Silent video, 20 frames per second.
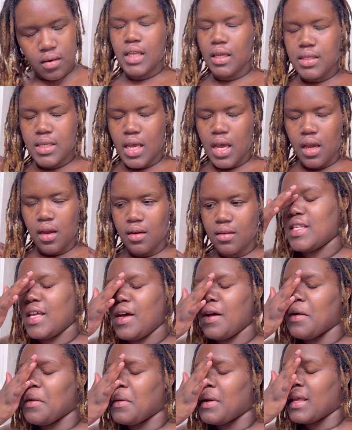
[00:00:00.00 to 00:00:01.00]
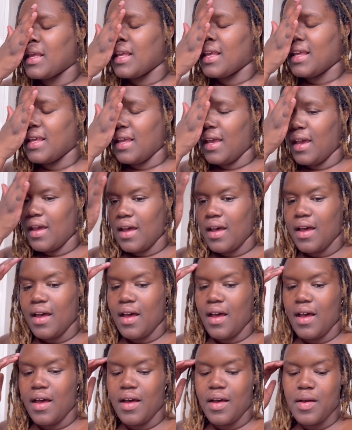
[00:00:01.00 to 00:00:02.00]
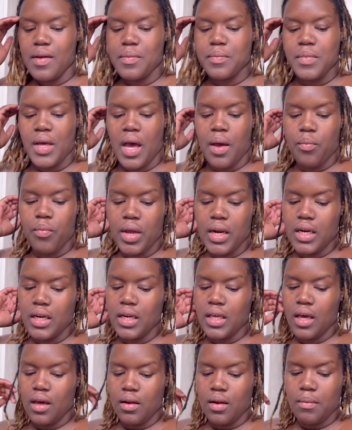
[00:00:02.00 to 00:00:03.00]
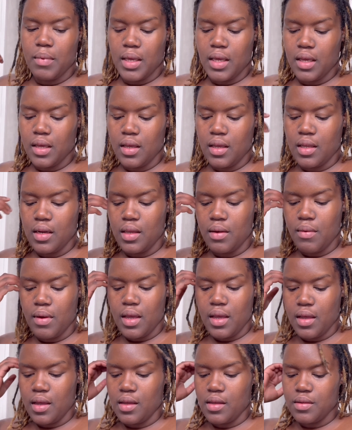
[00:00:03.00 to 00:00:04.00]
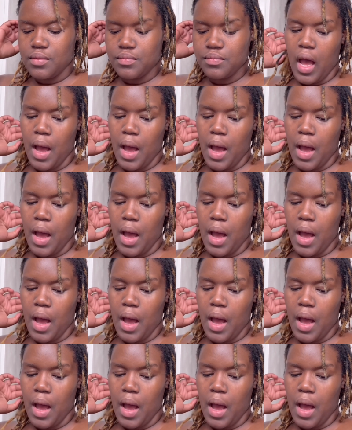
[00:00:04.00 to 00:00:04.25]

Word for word: So tired. So yeah, um, I'm ready to go to bed anyway.